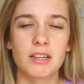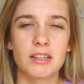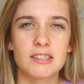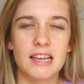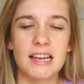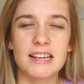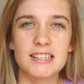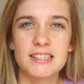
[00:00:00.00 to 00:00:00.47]

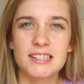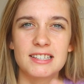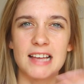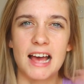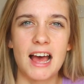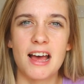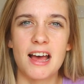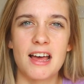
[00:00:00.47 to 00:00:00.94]
Like, is
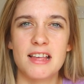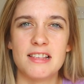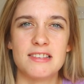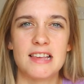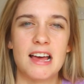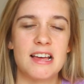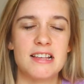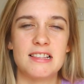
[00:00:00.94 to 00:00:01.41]
that
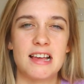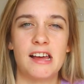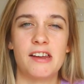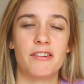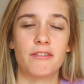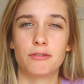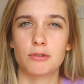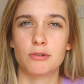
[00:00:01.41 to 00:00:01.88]

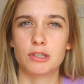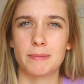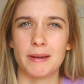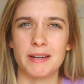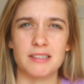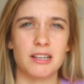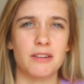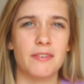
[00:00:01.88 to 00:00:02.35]
enough to
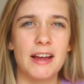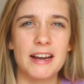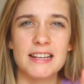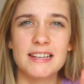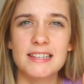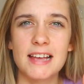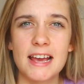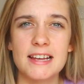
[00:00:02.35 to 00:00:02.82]
explain itself? And
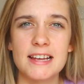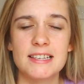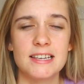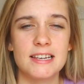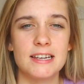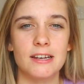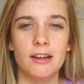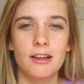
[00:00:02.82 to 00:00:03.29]
he's
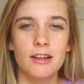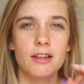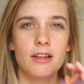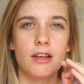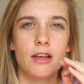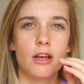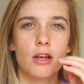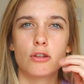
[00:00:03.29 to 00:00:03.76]
18.
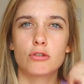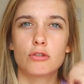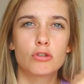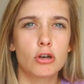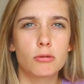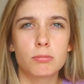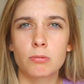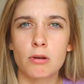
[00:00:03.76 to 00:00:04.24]

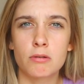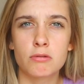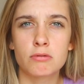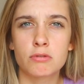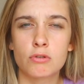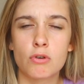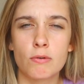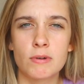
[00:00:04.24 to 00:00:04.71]
Top
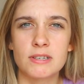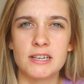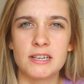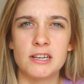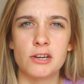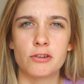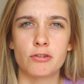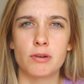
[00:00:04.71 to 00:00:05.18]
scoring
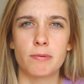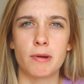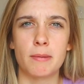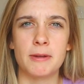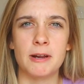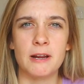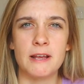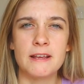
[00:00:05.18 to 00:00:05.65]
teenager in the
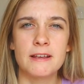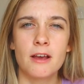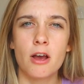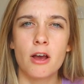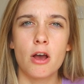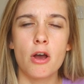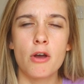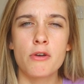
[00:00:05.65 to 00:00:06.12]
Premier League.
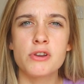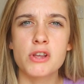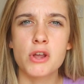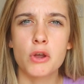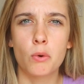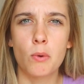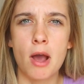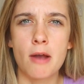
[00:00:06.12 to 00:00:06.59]

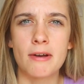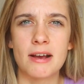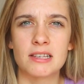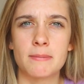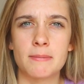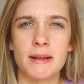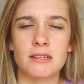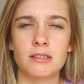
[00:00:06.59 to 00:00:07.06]
Only Aguero
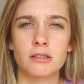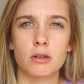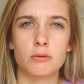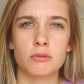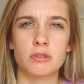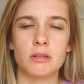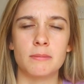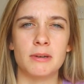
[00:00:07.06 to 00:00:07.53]
has a better
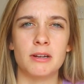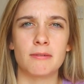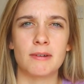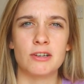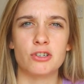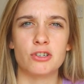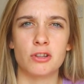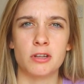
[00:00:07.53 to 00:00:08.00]
goals to minute
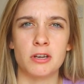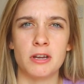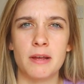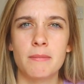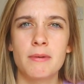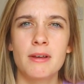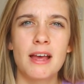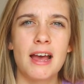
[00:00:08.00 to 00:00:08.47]
ratio than
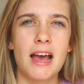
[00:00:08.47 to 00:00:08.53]
him.